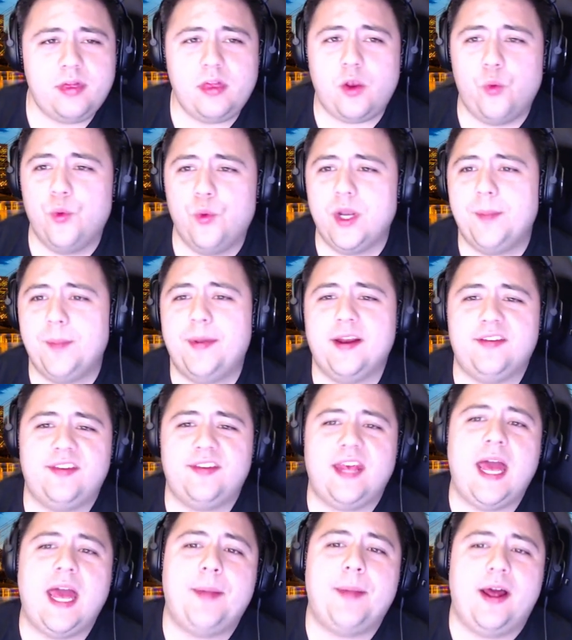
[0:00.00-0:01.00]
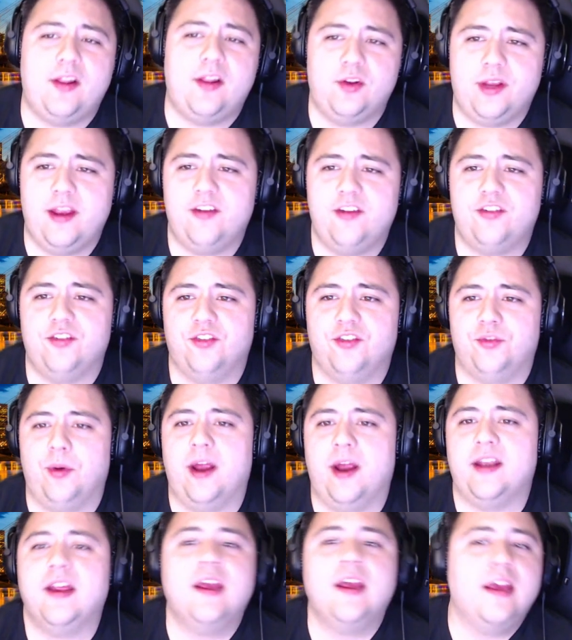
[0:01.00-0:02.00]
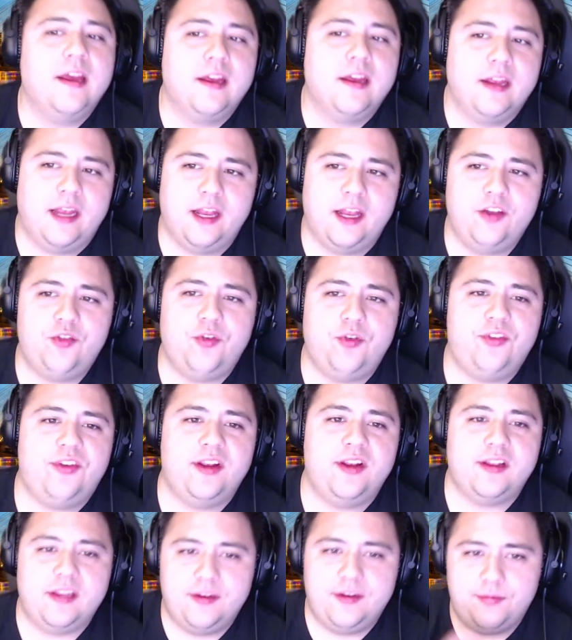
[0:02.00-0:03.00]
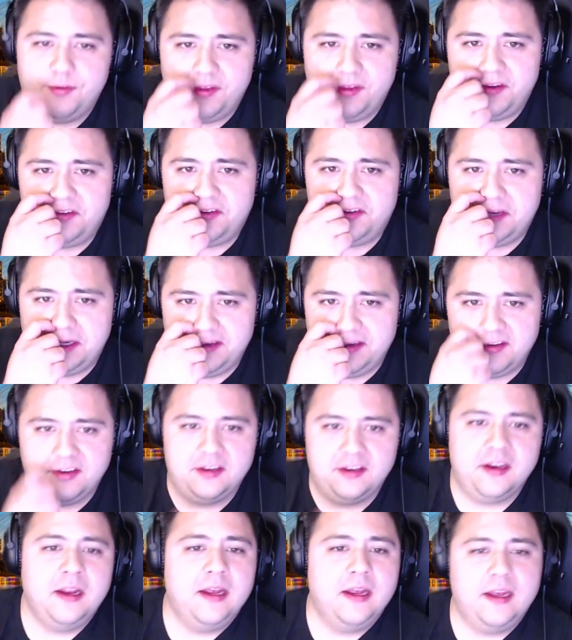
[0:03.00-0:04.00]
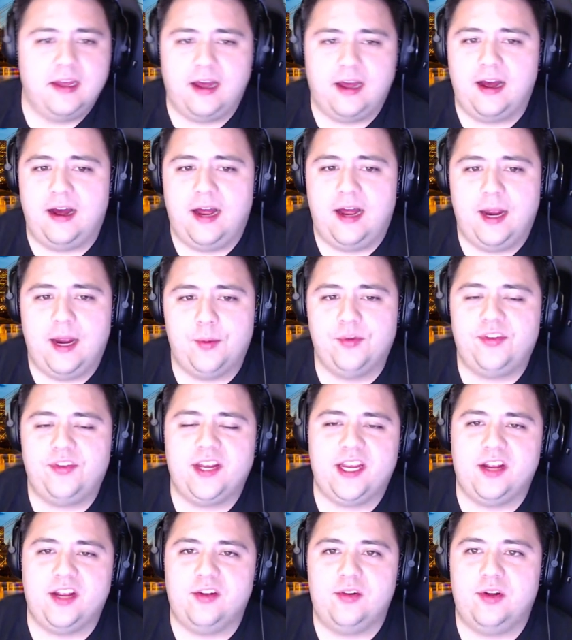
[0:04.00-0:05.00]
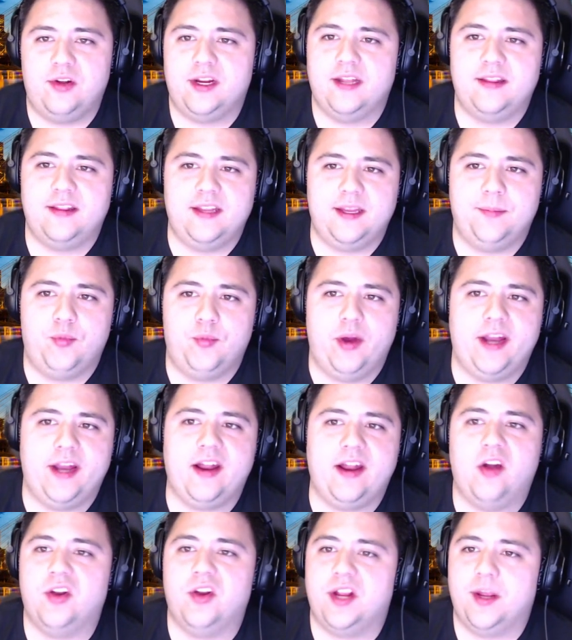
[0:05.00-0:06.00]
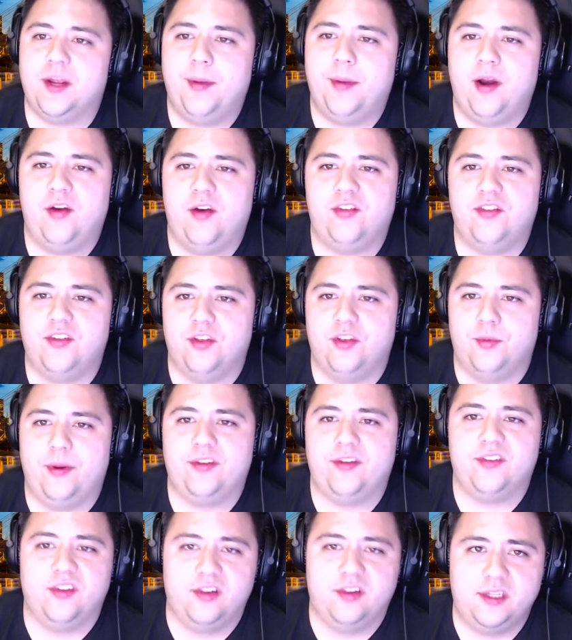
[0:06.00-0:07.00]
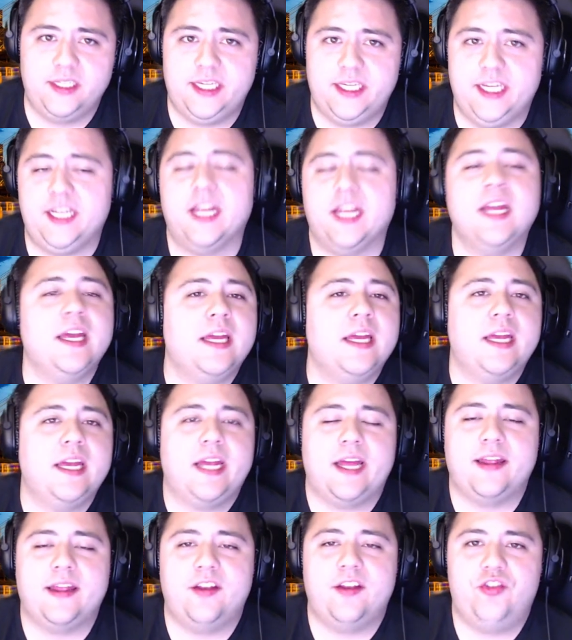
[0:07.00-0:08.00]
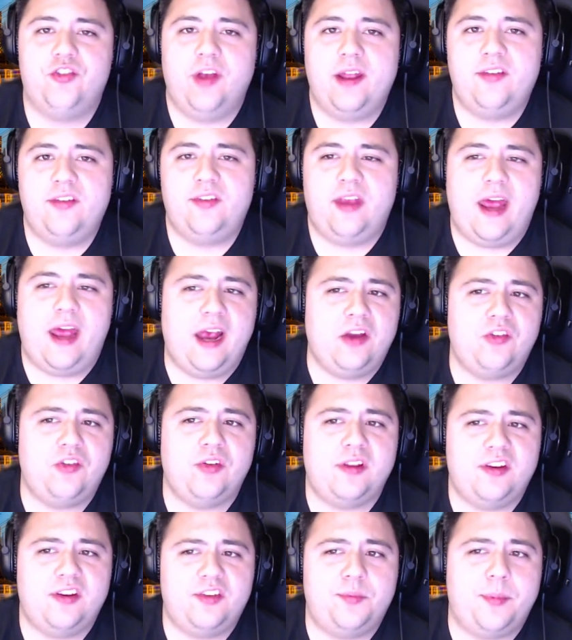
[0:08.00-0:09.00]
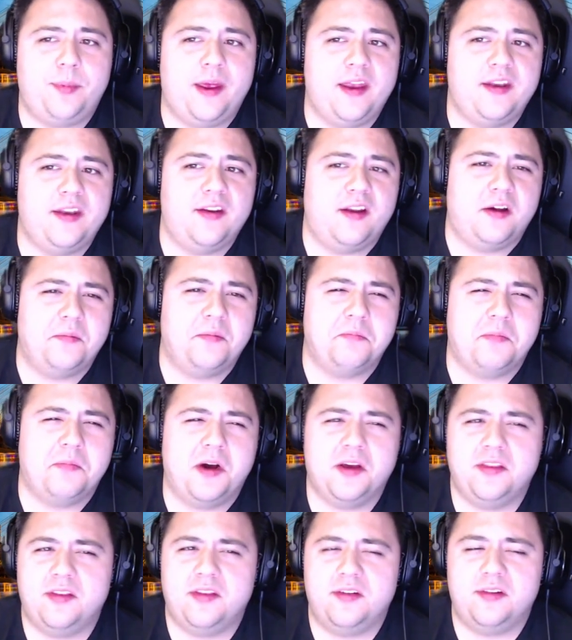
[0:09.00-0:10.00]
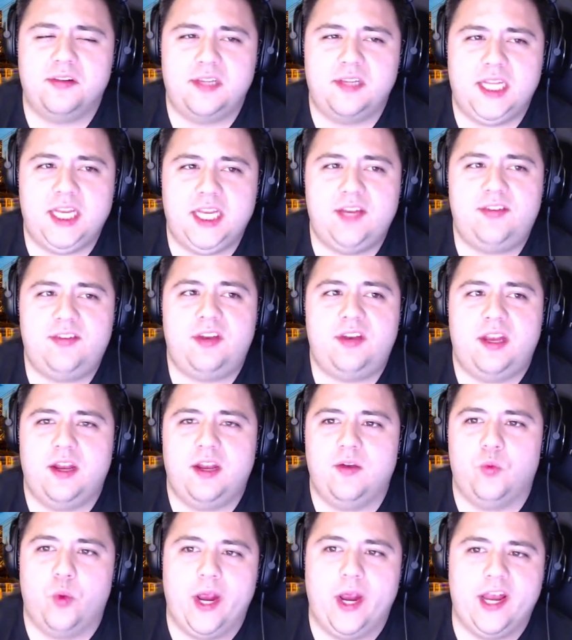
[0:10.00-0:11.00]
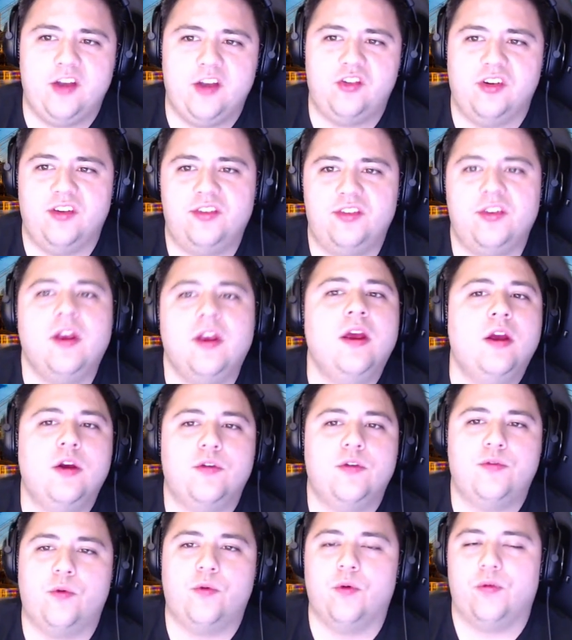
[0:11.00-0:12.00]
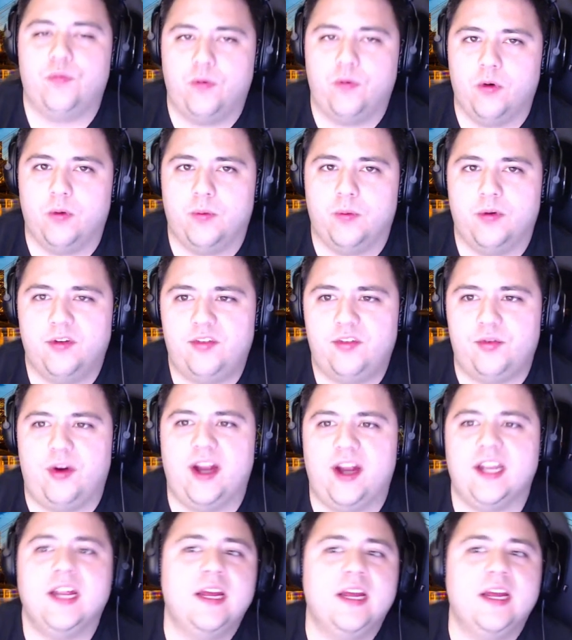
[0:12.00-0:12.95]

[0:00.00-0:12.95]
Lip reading: Winnipeg's cap allocations, right? Interestingly, for this season, I was taking a look at the breakdown in comparison to the rest of the league, and the Jets actually spend among the least in wages for forwards, right?